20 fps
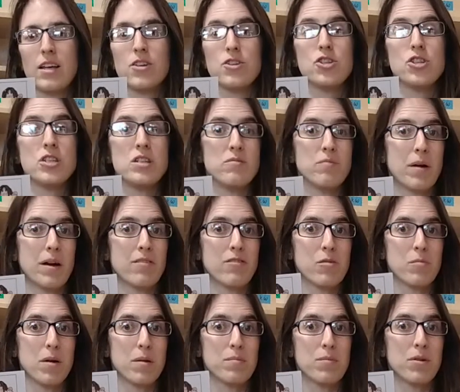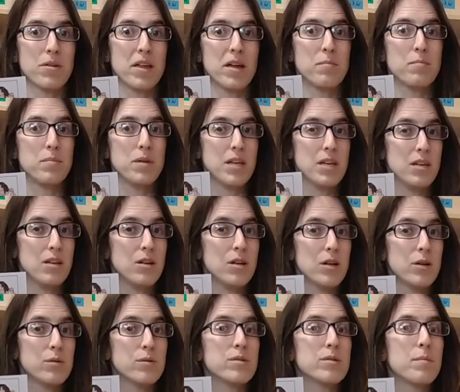And she might remember that B
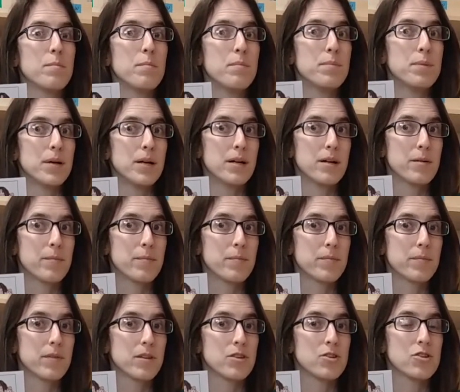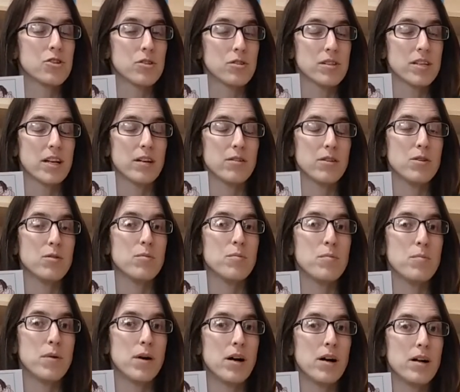goes B, and she'll tell you
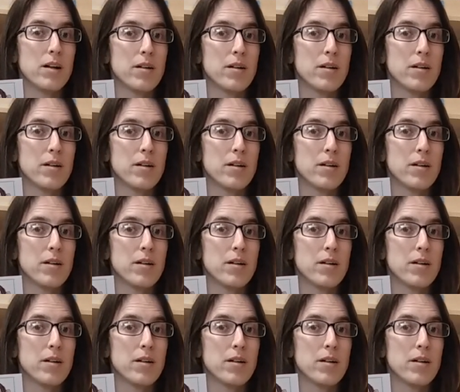B.